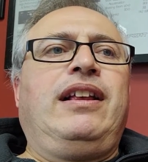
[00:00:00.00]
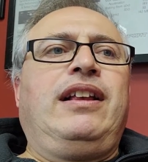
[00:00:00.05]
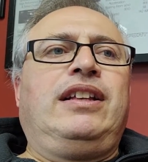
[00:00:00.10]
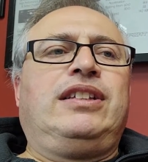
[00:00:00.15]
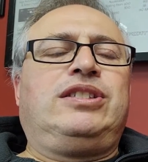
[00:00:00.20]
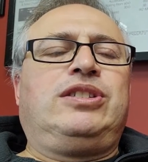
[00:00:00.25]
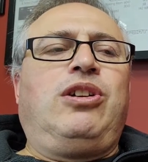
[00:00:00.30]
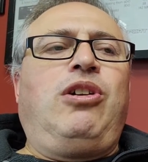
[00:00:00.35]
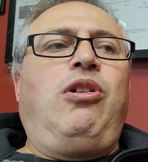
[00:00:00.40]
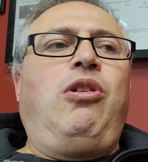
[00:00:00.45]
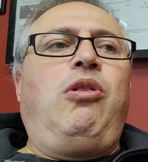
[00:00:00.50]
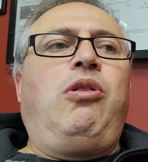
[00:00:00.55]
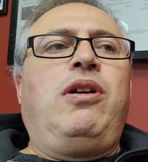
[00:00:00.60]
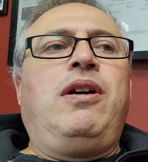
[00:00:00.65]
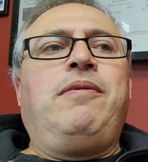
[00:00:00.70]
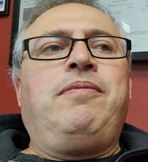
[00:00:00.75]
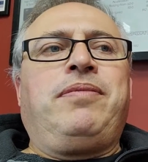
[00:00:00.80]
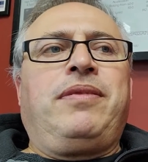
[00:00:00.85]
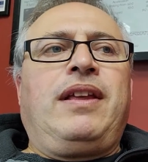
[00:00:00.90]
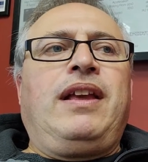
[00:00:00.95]

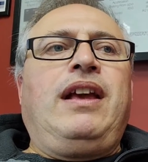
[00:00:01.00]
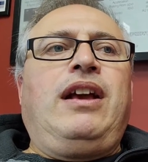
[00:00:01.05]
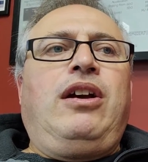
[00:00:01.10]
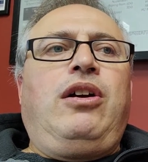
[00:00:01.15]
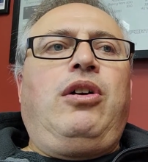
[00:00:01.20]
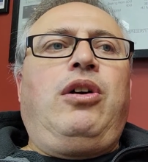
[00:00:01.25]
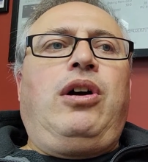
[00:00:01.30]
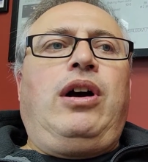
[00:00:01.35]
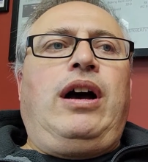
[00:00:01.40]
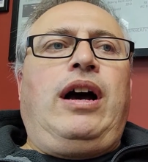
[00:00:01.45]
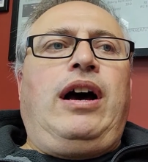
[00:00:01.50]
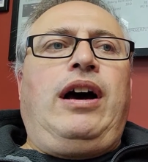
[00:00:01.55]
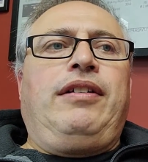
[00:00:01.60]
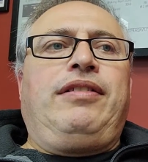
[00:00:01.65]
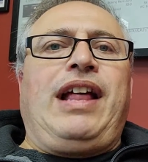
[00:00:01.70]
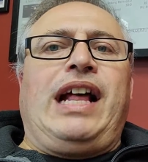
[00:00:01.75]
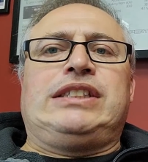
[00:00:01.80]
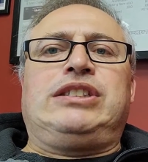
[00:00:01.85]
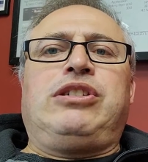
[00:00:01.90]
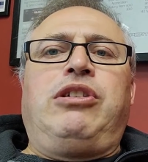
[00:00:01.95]
So
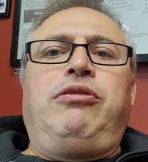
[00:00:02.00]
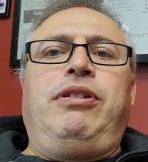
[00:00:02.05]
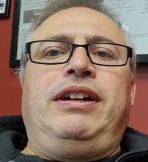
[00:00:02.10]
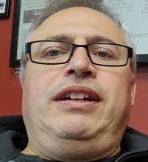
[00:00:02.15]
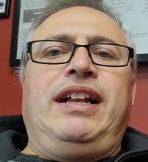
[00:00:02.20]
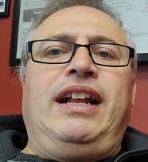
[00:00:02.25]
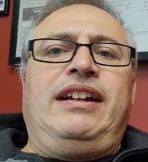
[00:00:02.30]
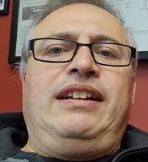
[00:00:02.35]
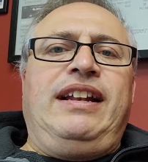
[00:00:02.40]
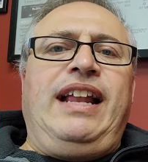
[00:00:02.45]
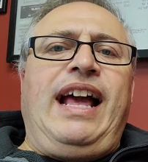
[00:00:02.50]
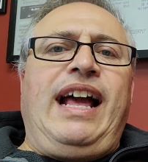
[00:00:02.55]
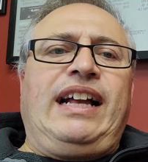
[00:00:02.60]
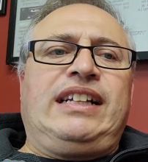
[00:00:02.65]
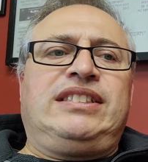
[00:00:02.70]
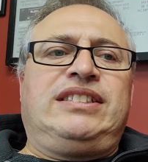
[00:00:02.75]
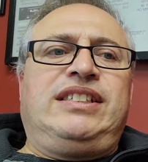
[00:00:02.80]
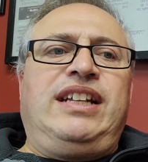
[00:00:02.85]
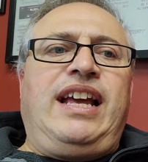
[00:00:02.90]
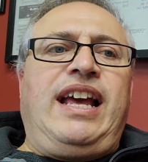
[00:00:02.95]
that's what we did
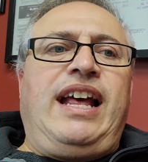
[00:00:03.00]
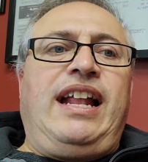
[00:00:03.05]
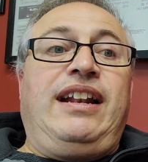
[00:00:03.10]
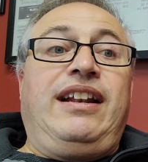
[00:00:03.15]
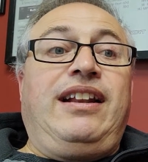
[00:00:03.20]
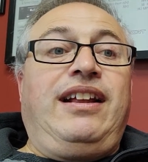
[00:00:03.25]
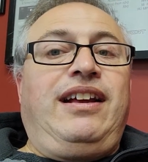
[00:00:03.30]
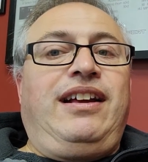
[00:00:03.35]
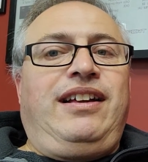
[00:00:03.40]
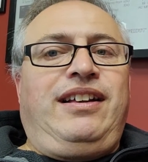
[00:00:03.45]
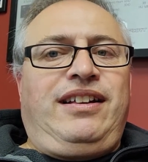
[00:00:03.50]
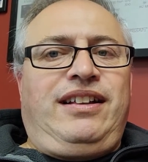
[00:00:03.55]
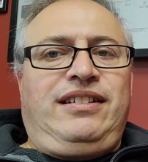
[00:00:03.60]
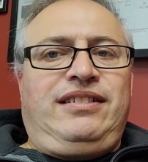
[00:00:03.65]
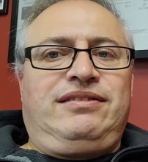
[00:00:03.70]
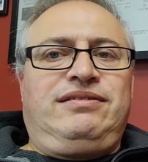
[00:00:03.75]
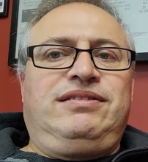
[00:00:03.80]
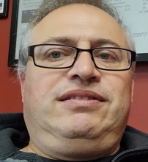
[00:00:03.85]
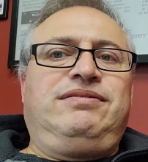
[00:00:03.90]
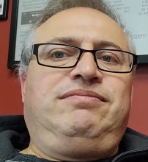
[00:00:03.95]
next, and
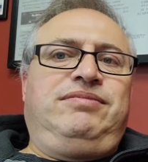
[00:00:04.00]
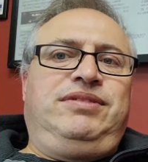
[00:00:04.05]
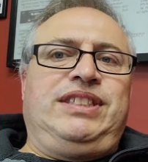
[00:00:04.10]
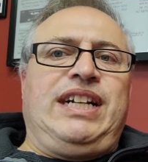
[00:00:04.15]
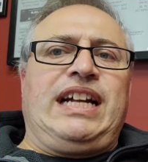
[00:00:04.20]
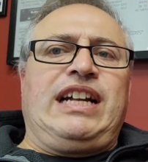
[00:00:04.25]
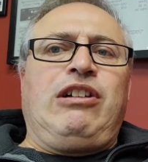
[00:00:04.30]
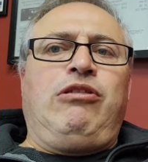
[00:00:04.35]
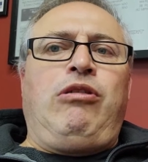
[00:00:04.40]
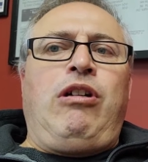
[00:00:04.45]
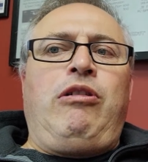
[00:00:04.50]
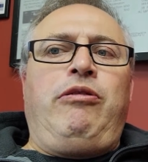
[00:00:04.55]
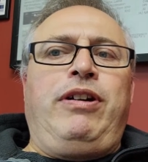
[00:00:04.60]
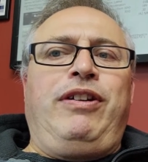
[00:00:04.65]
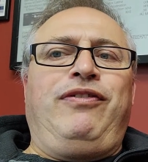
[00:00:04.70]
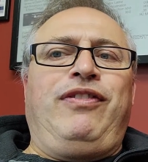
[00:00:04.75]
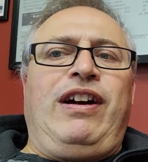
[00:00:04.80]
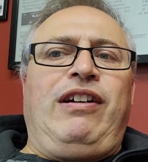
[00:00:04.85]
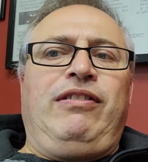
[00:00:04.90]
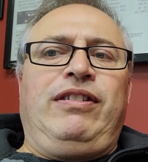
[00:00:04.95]
check out what we
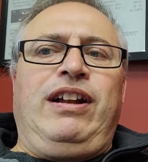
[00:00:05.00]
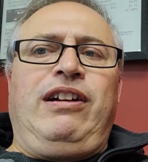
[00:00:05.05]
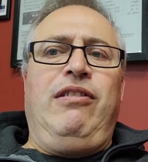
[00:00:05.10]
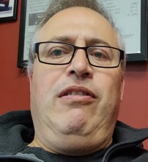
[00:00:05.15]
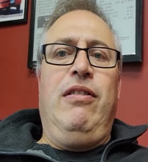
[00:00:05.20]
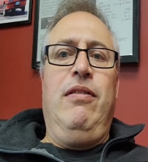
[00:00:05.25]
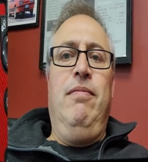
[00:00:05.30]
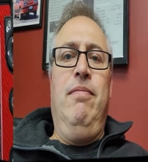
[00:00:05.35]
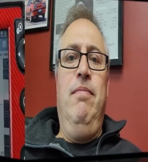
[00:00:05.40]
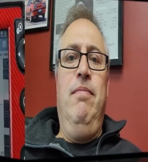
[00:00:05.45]
found out.